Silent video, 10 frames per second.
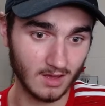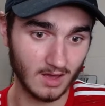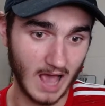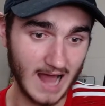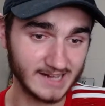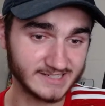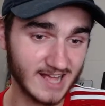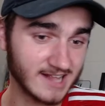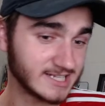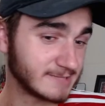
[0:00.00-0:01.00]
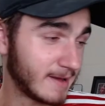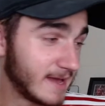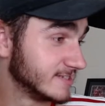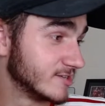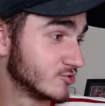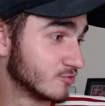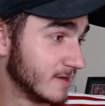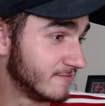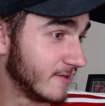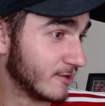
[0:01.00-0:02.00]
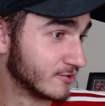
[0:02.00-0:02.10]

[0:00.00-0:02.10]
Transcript: Alex Tellez is playing central midfield,